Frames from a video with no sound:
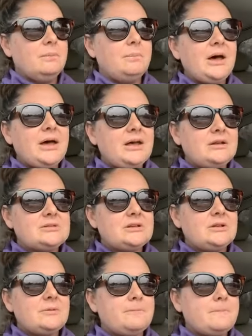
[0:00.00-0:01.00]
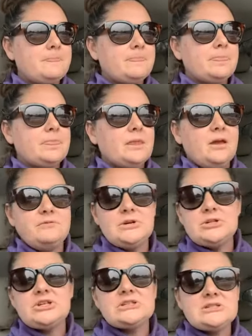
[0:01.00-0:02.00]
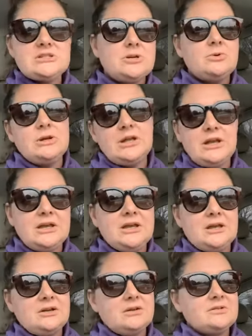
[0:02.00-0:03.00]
But if you're just tuning in,